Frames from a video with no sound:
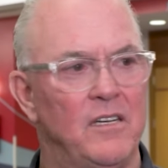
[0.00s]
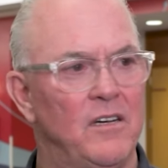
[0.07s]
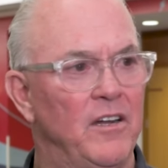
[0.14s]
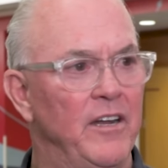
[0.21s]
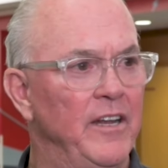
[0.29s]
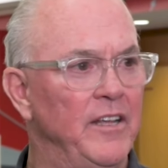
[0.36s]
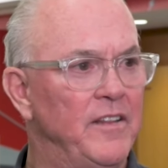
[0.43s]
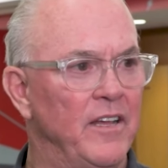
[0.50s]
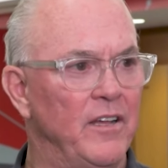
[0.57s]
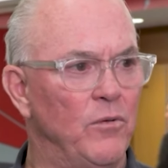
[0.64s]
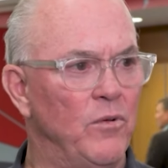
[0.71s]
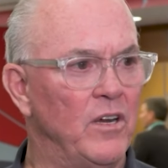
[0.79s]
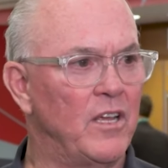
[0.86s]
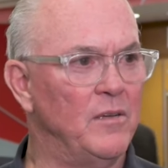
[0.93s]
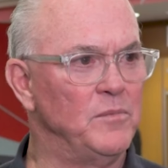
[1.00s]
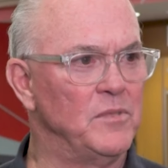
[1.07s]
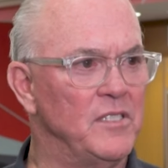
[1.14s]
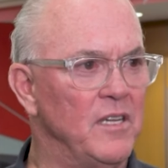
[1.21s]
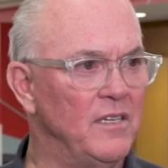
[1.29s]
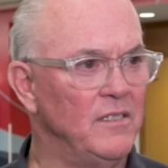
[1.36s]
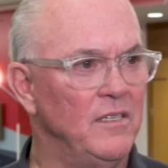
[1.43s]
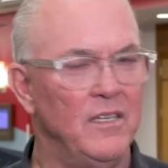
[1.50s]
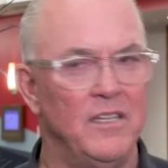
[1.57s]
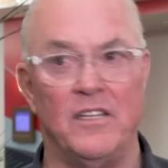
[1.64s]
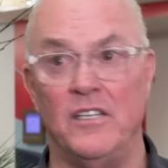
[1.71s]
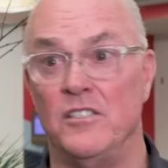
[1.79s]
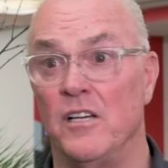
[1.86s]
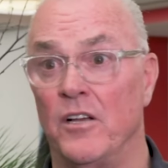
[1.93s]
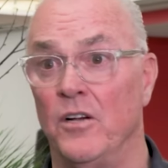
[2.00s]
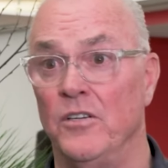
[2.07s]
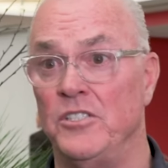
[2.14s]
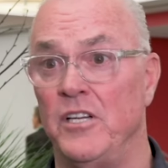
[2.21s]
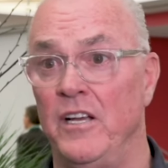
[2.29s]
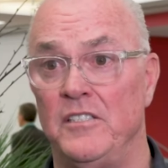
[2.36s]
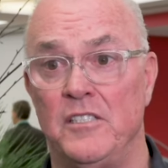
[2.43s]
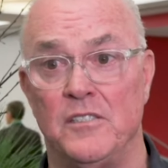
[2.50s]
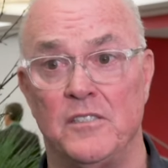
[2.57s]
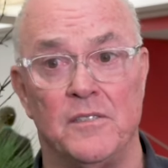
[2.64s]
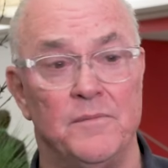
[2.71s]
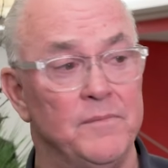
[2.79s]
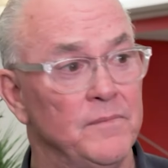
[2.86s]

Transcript: on anything when it comes to these negotiations.